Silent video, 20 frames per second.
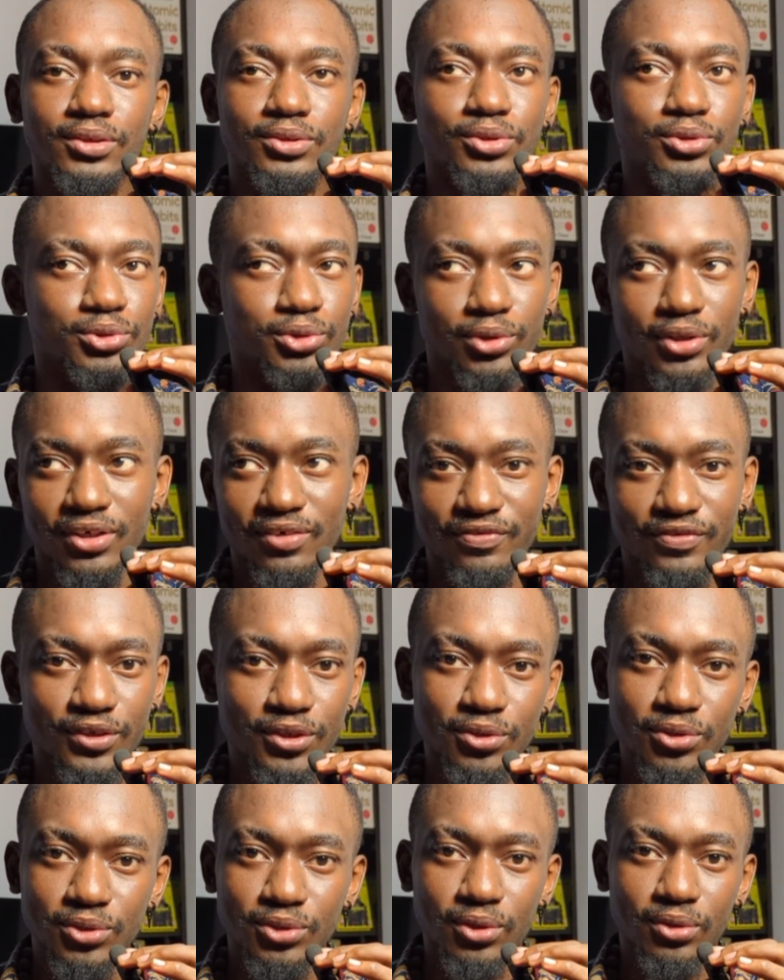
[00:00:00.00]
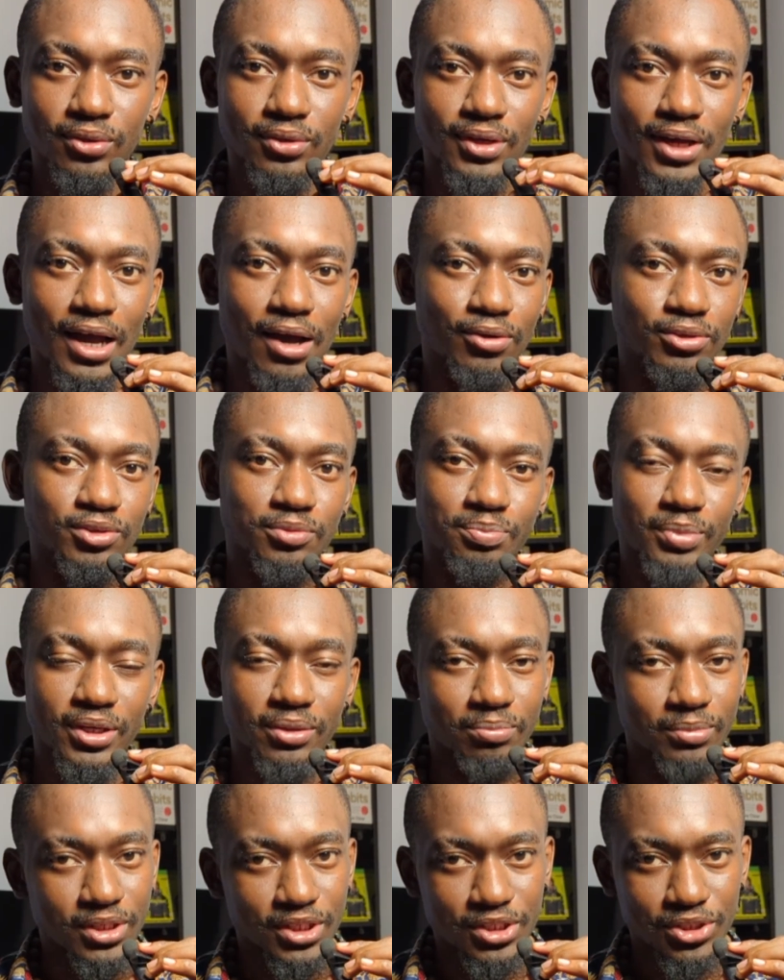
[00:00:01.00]
tutorial videos on how to
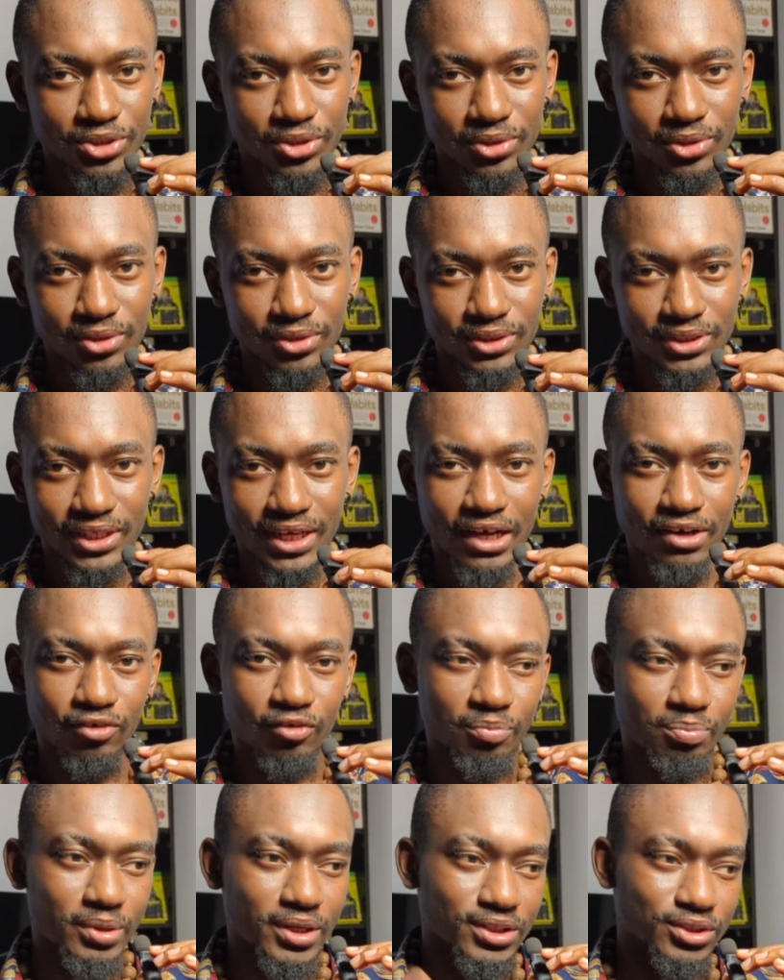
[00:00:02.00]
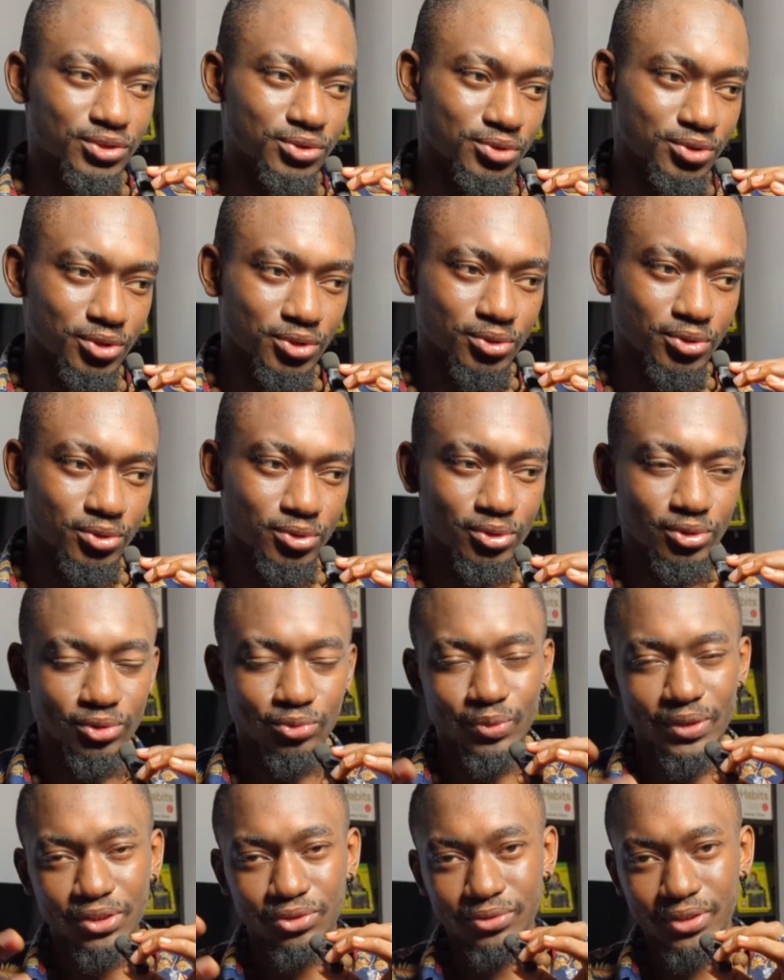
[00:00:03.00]
paint miniatures, kind of paints to use,
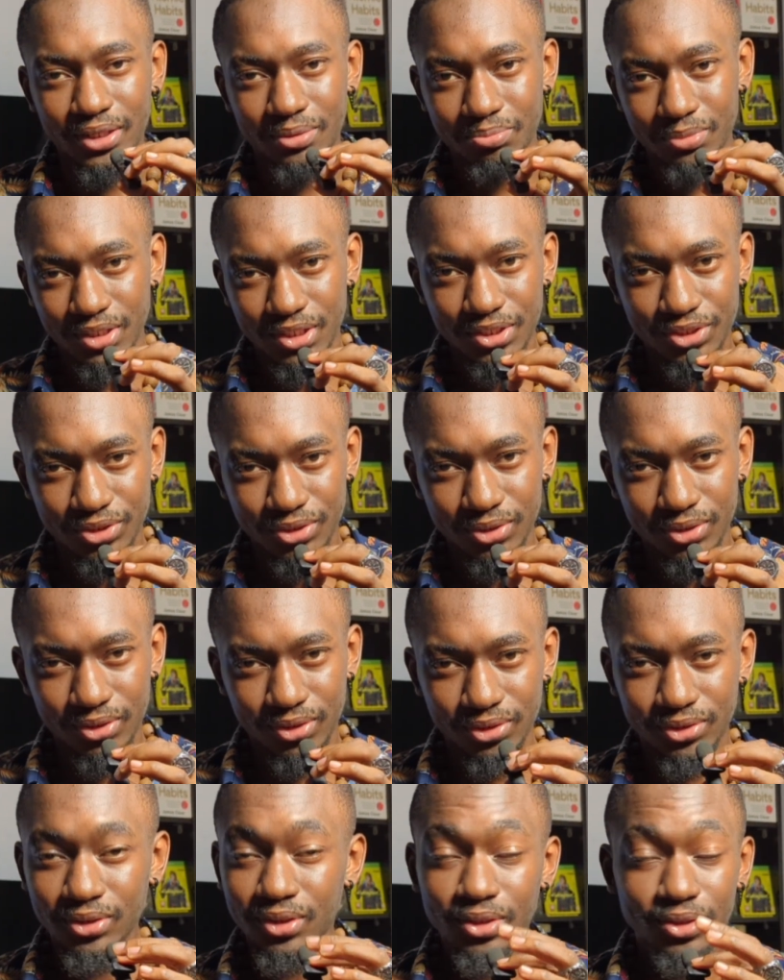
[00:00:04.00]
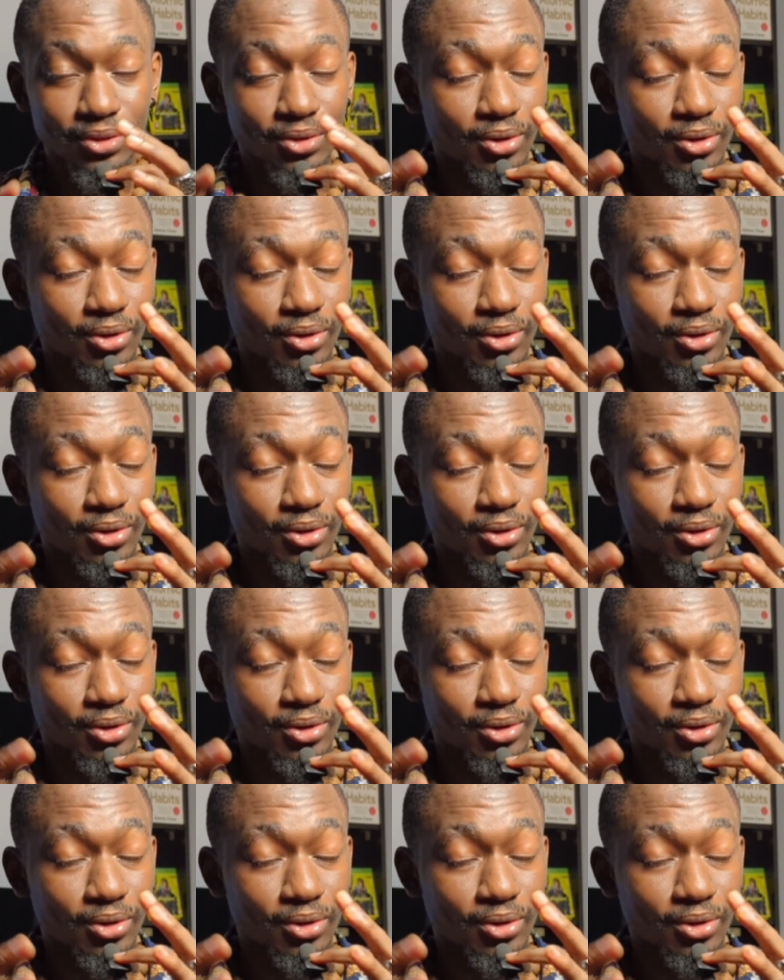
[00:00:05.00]
where to get miniatures,